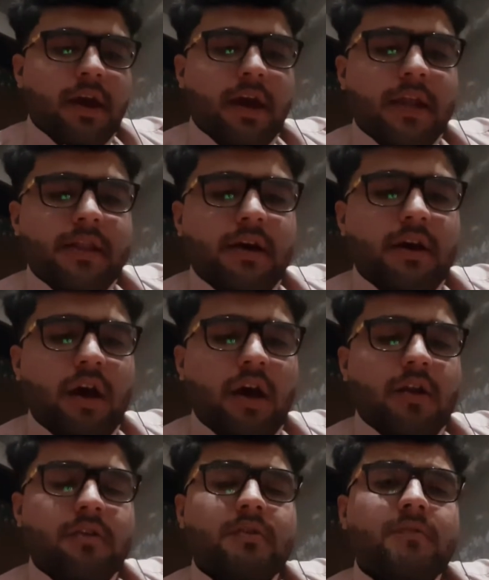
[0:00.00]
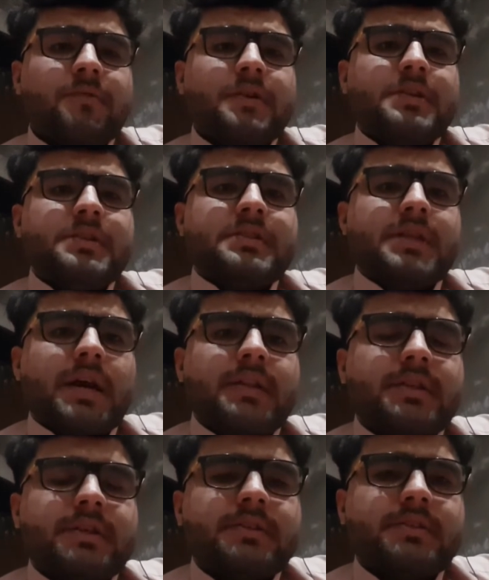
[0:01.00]
And another one is
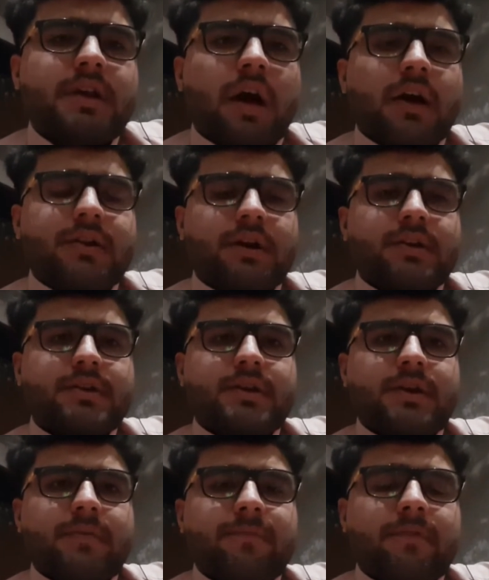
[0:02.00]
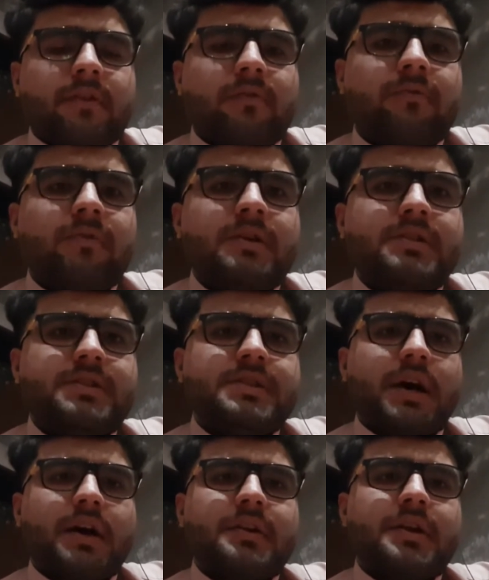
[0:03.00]
that is anarchy. What is
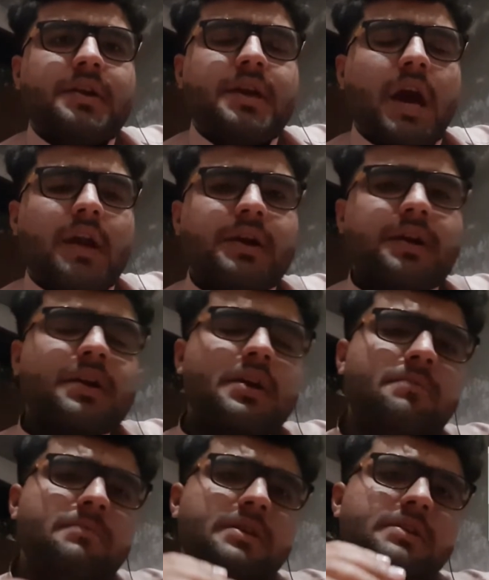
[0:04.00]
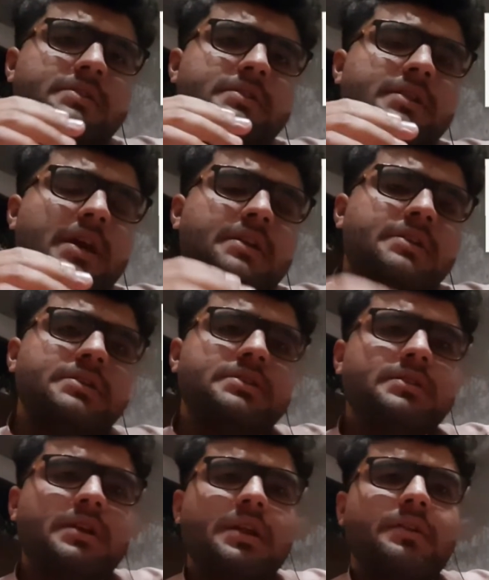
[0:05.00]
the anarchy? Anarchy means that
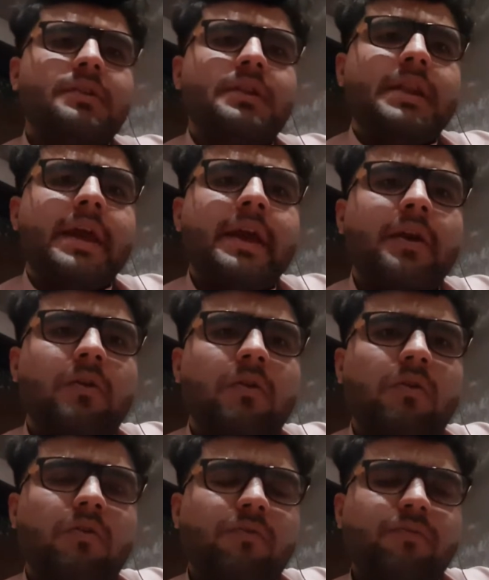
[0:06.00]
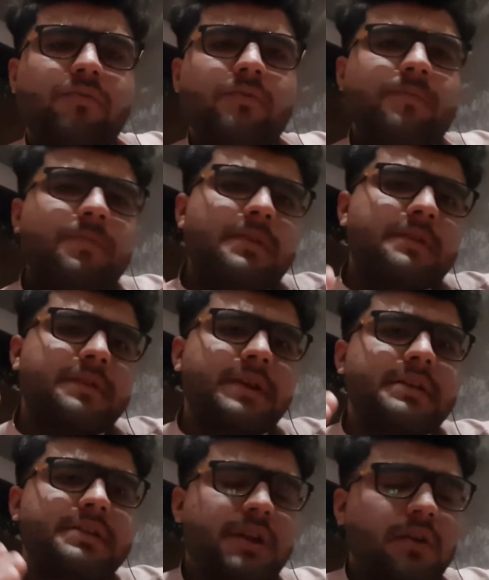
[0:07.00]
is the lack of
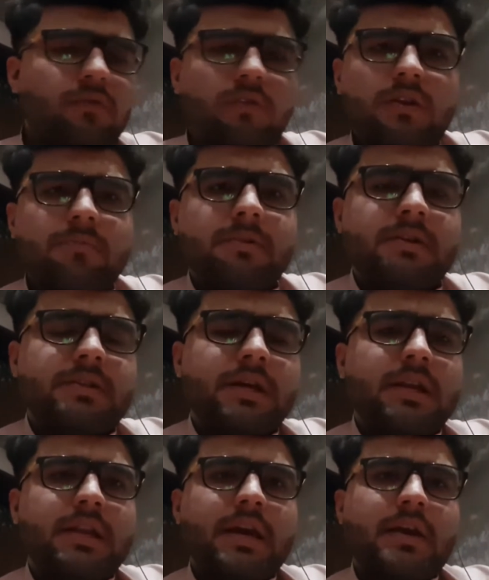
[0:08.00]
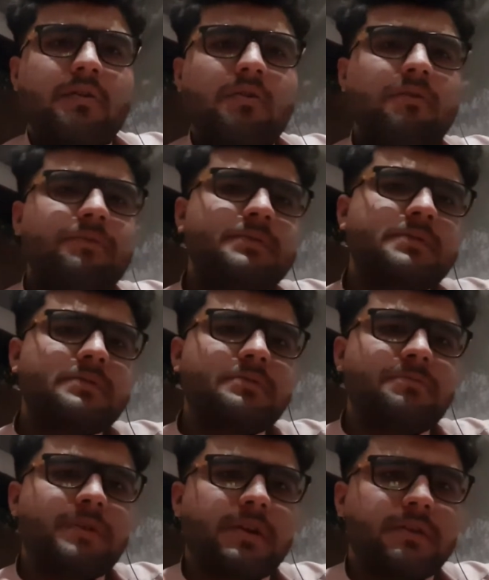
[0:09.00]
central government, the lack of
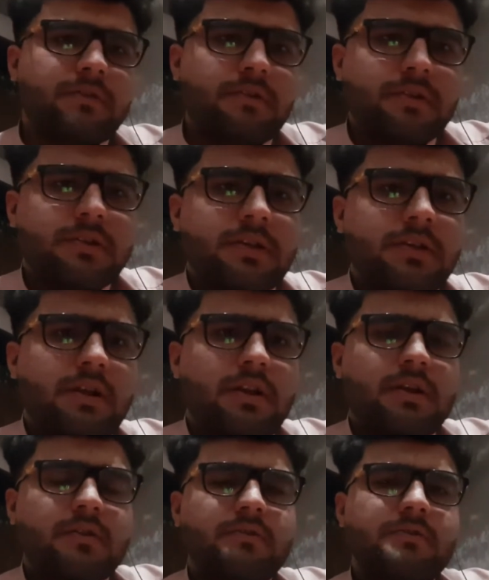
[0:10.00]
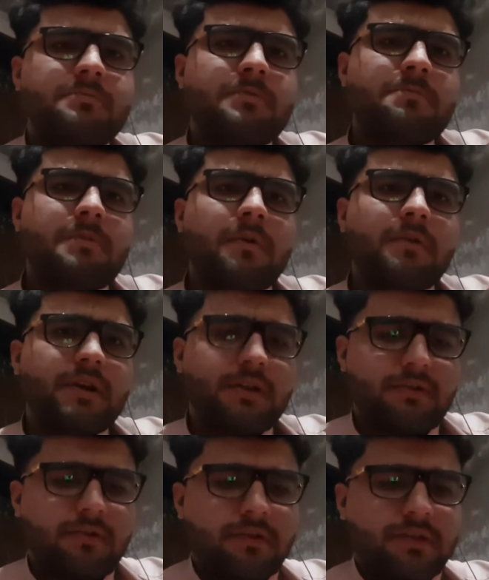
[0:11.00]
super authority, the lack of superpower
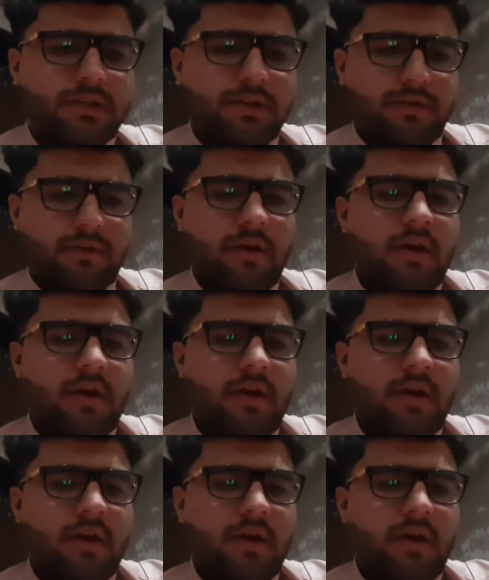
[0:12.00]
authority.